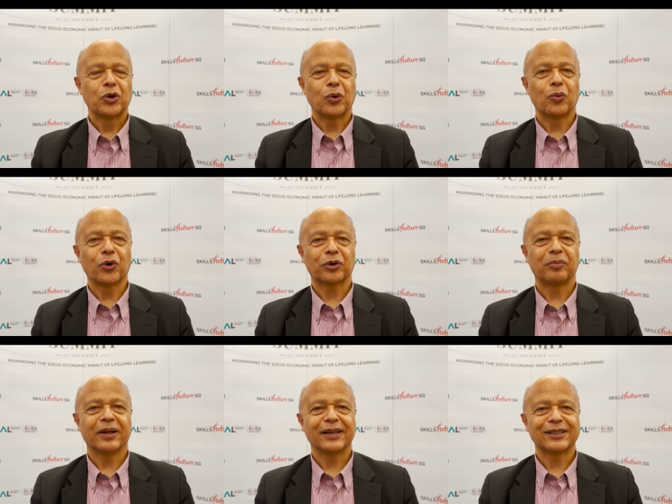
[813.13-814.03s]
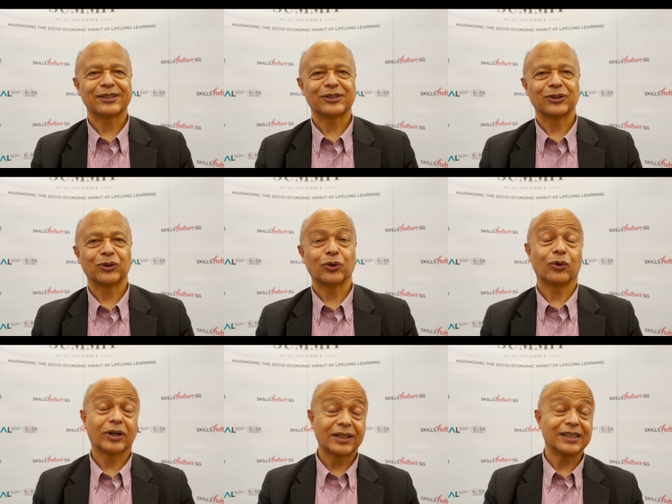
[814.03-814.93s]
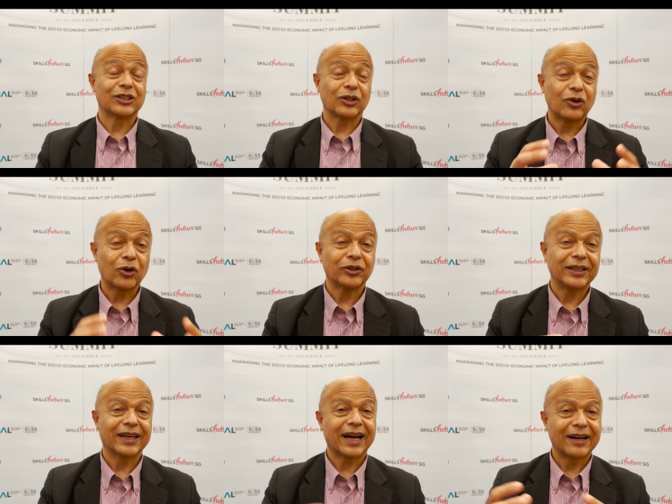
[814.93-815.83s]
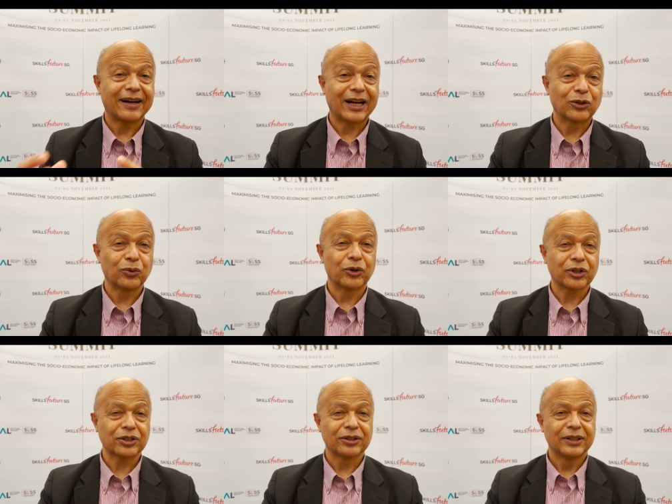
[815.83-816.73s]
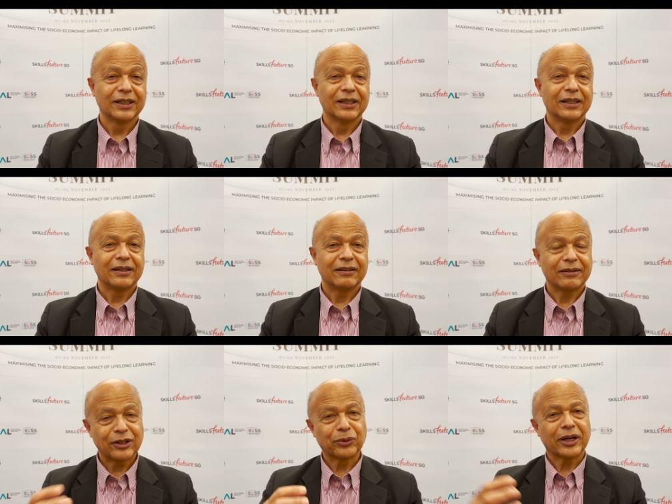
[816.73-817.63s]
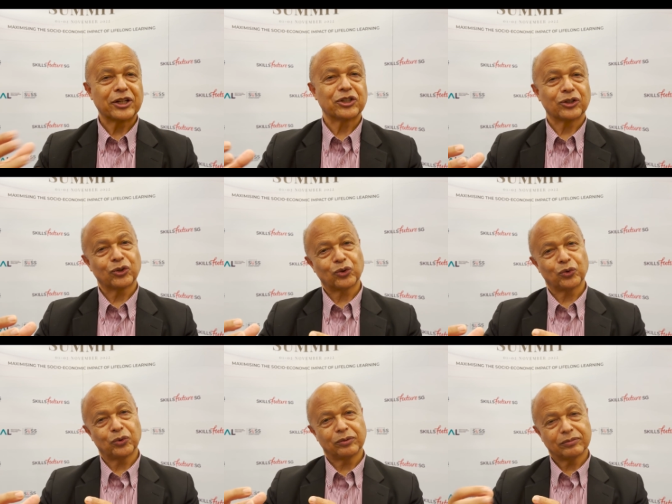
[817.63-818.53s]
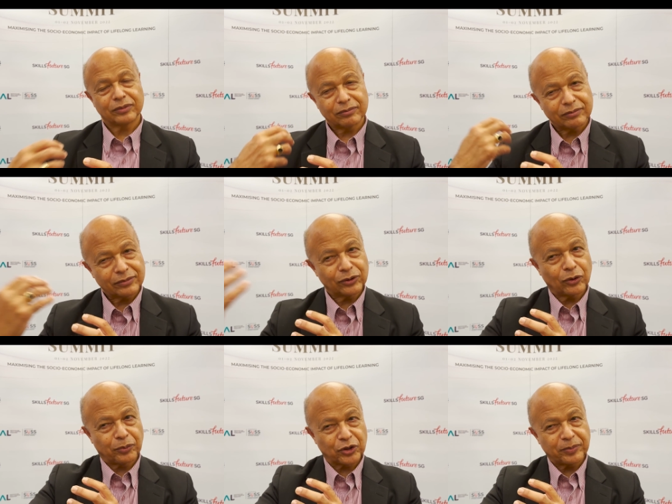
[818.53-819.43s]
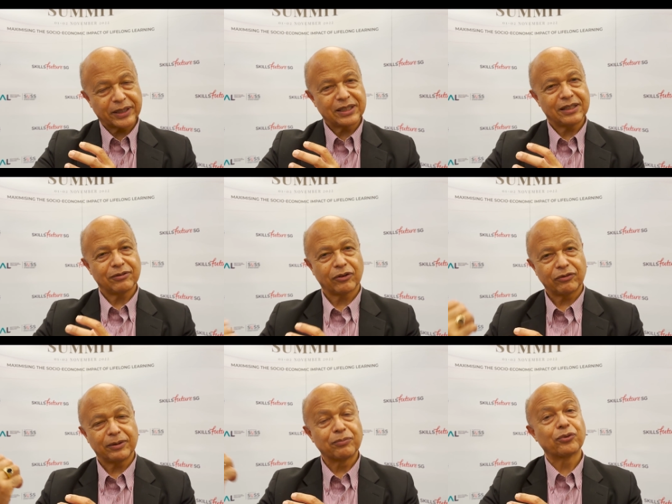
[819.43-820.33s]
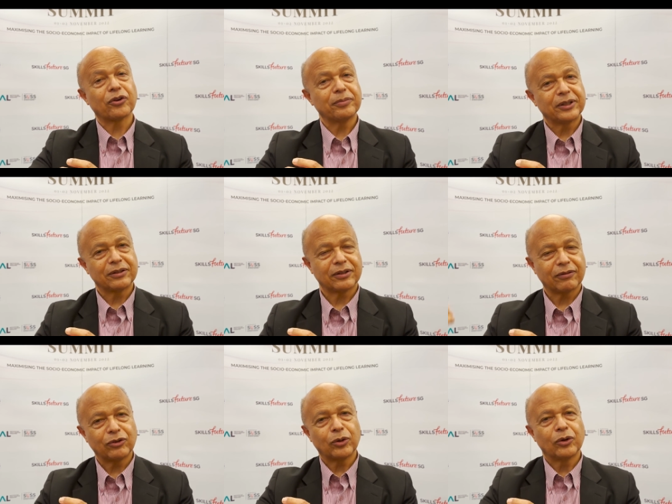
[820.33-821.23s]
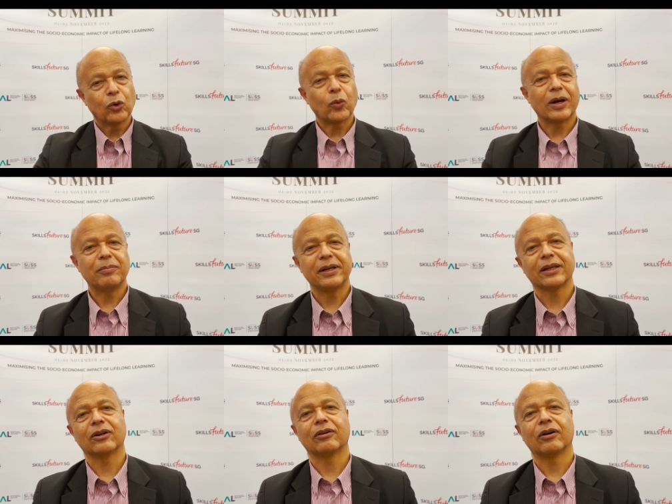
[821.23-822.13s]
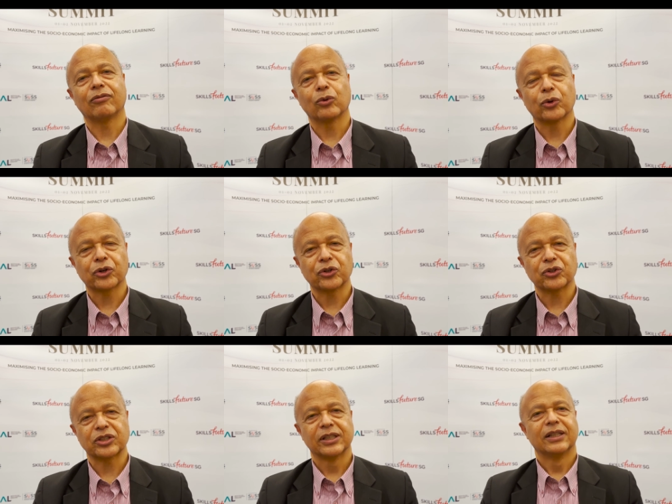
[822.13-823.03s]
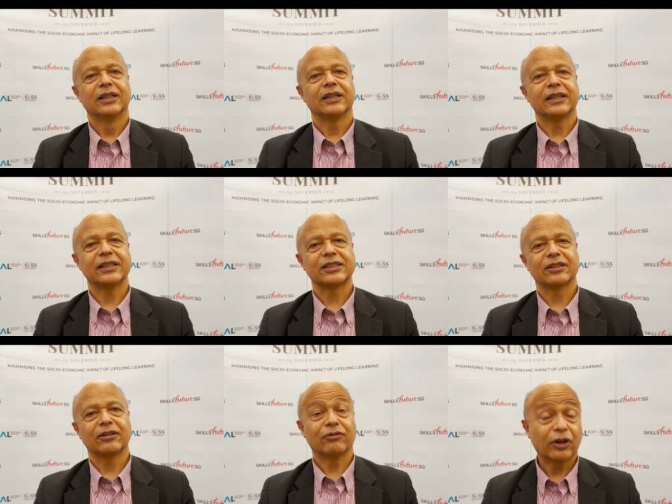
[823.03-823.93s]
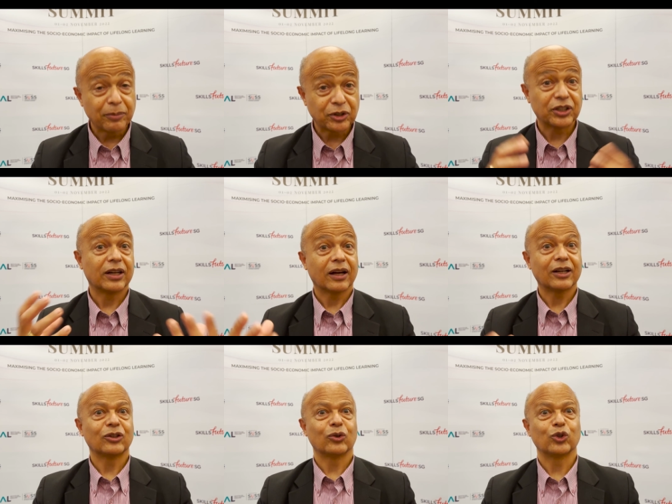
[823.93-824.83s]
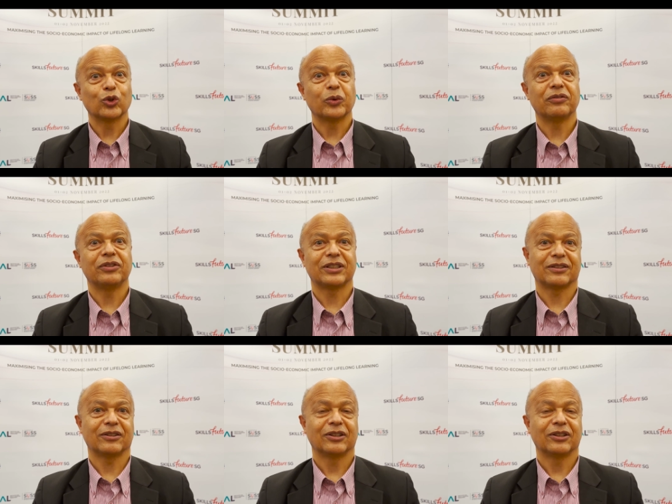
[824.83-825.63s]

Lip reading: workplace, or at least learning at work, in relation to a perspective of improvement of the well-being of the workers, is very much in line also with this